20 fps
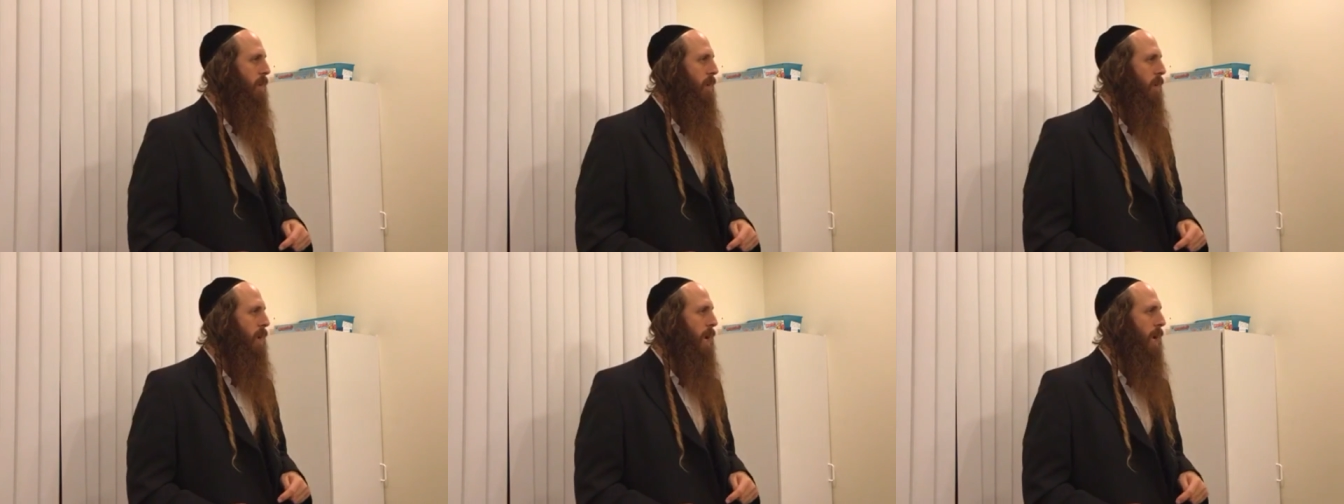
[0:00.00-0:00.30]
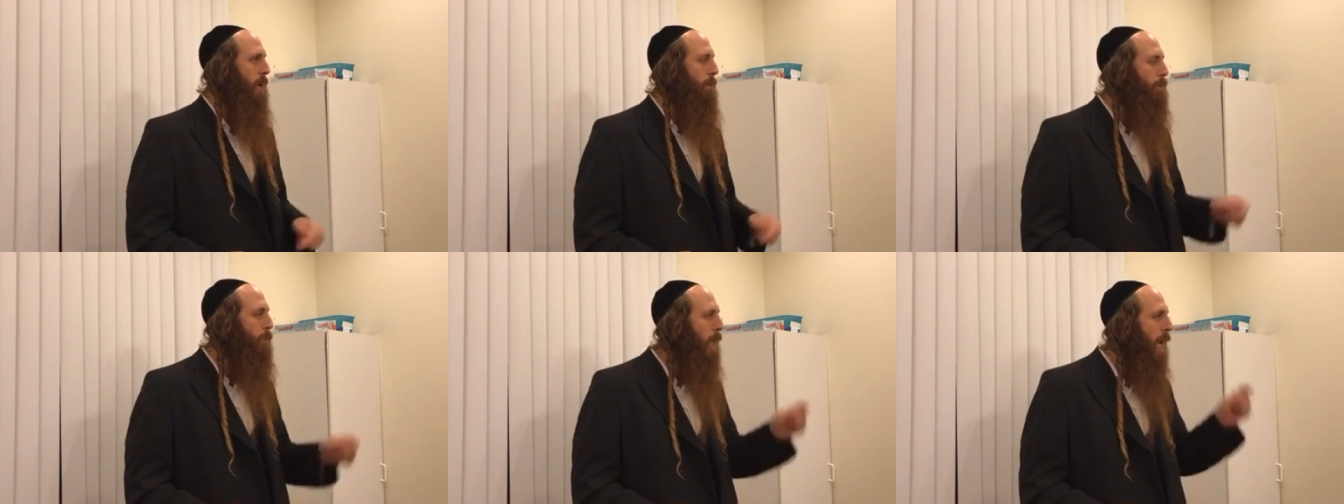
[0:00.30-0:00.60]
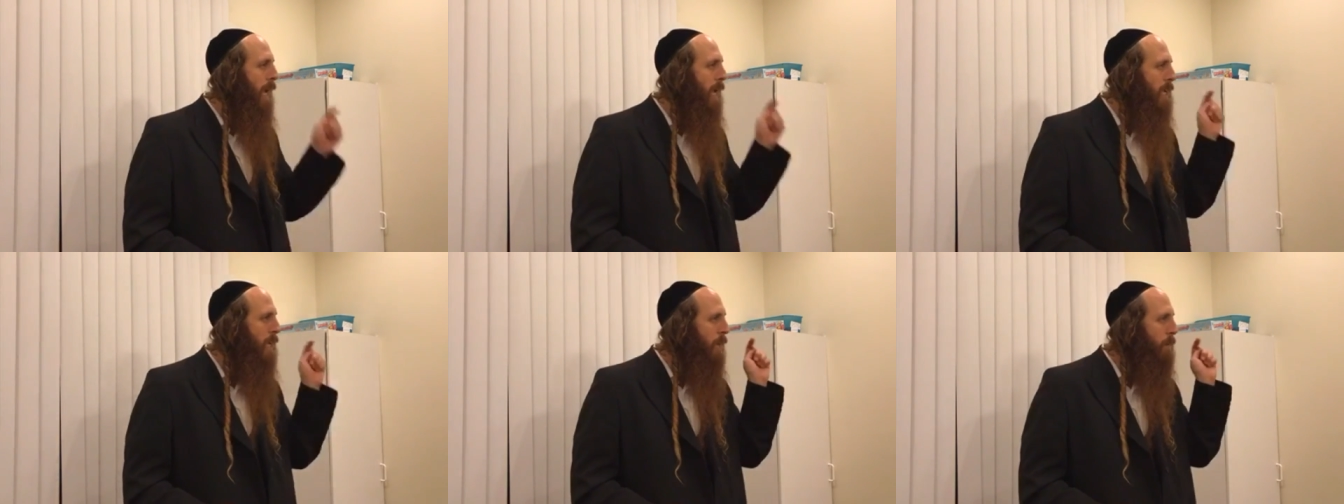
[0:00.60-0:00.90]
and
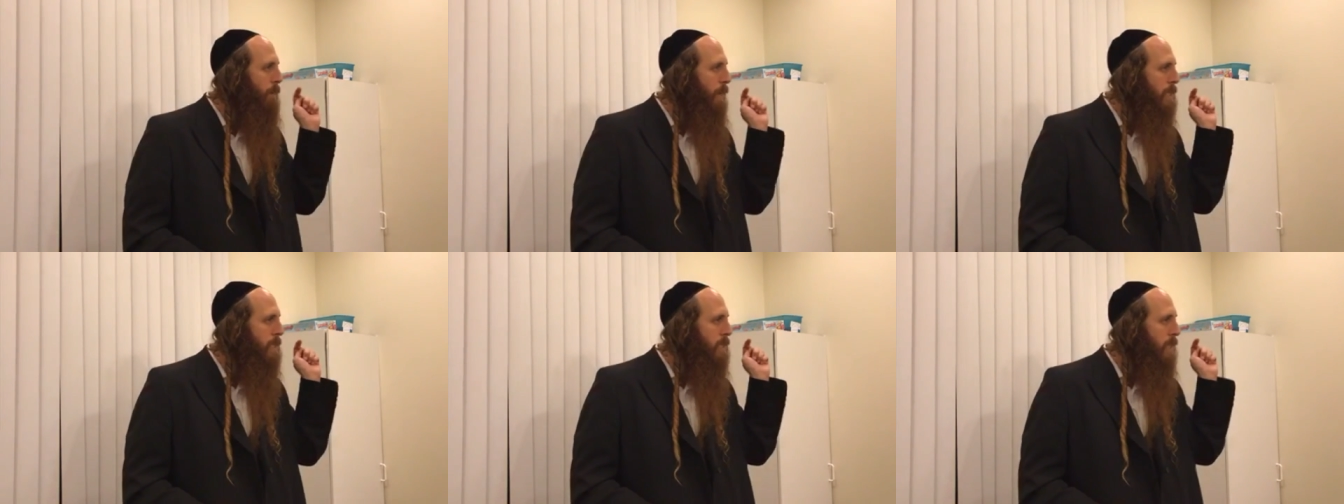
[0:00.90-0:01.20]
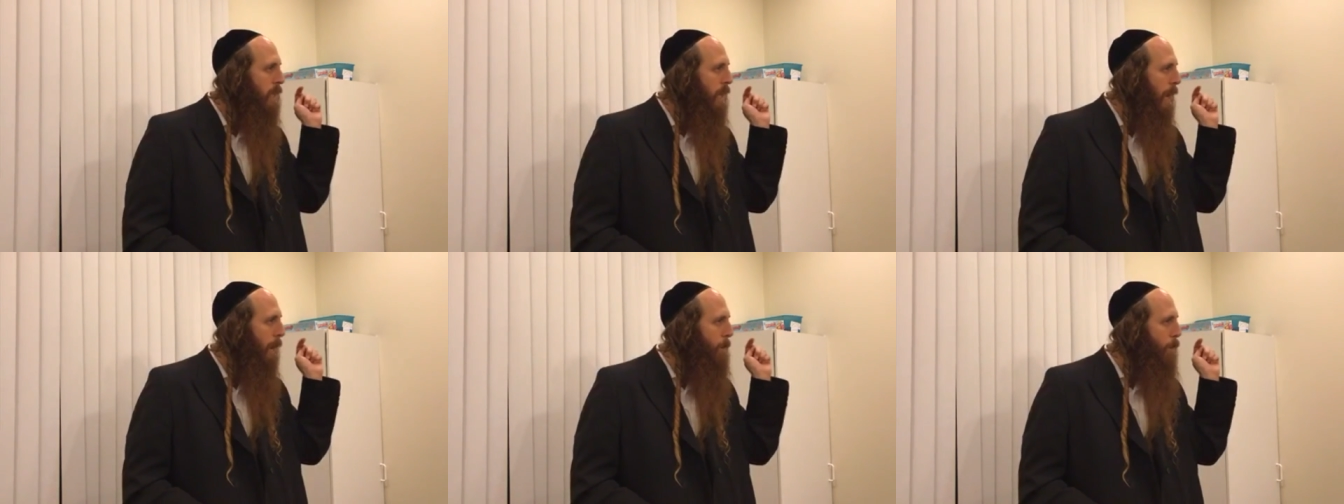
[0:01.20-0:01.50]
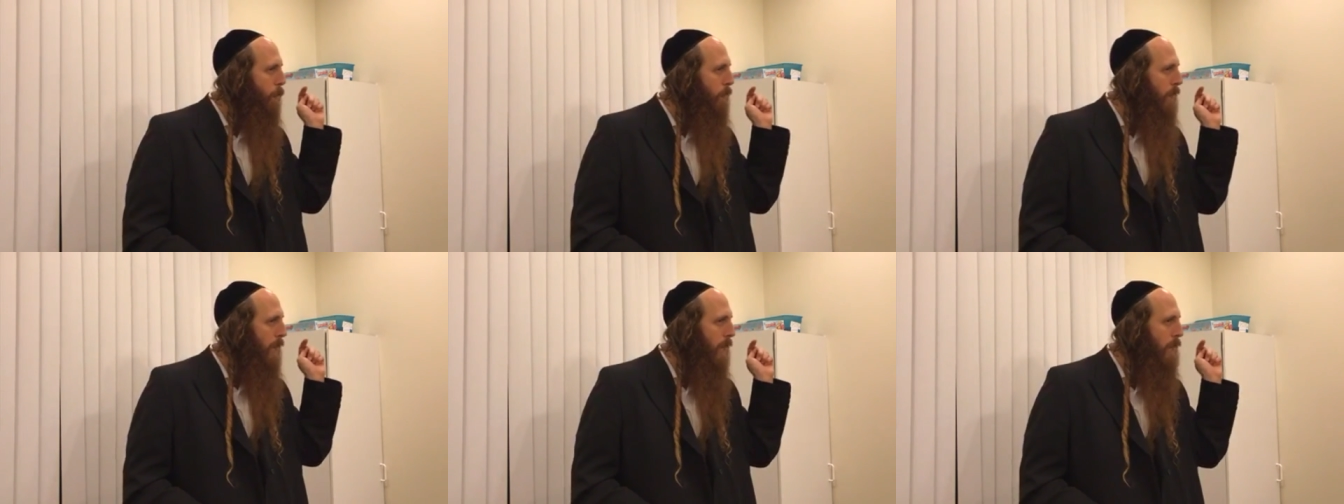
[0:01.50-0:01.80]
playing and messing up
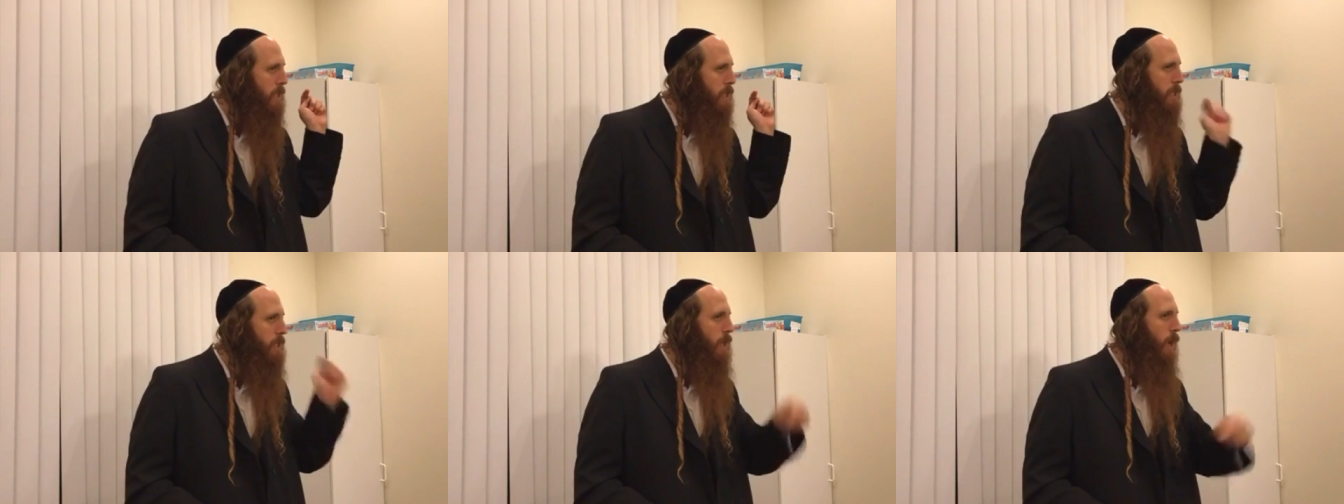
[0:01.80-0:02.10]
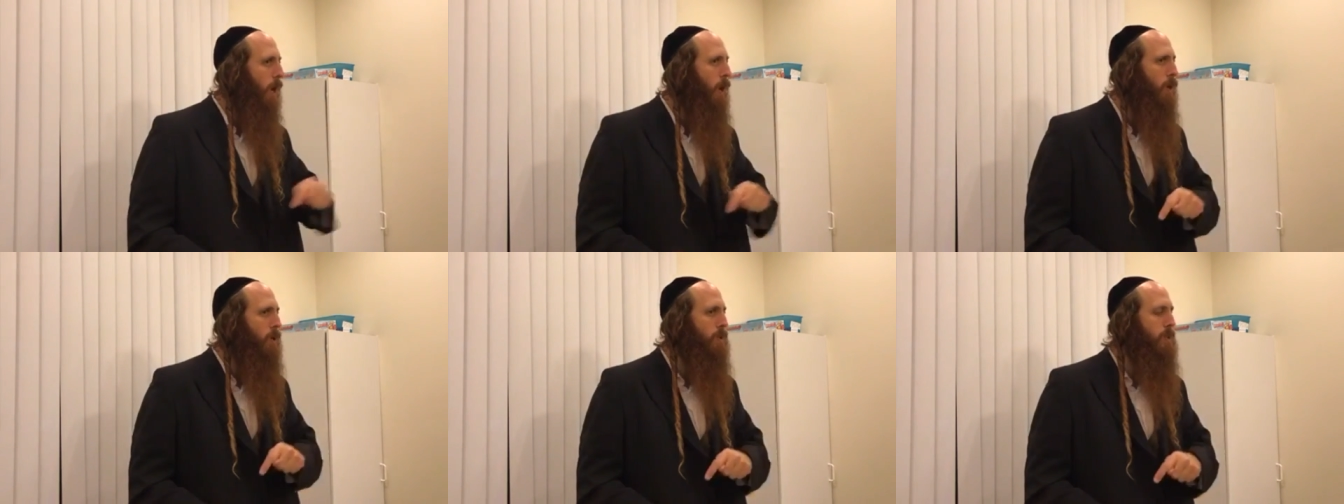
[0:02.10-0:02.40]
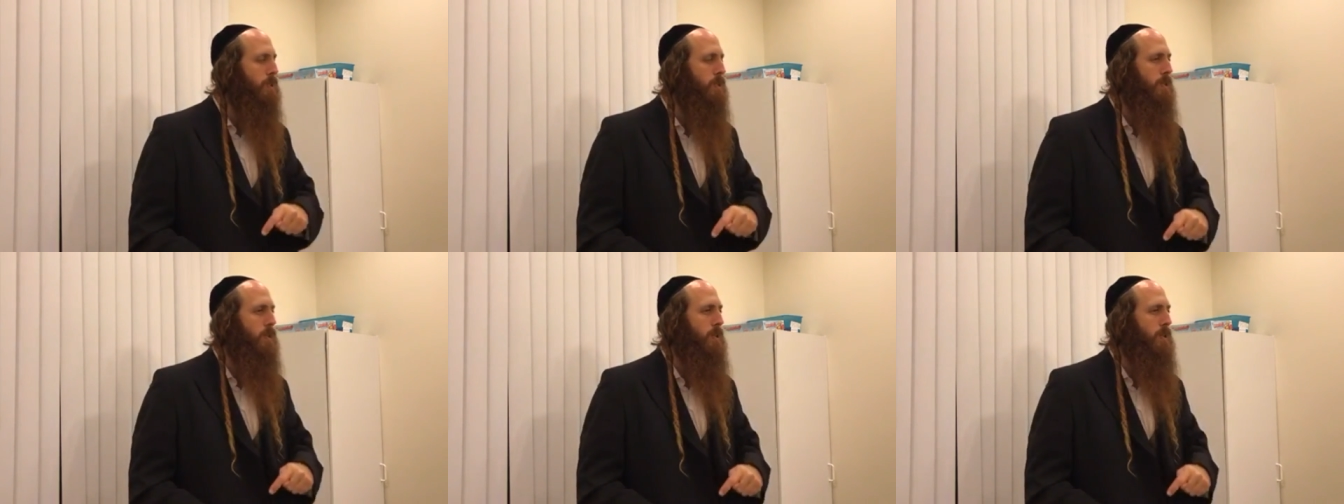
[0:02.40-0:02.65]
with our souls.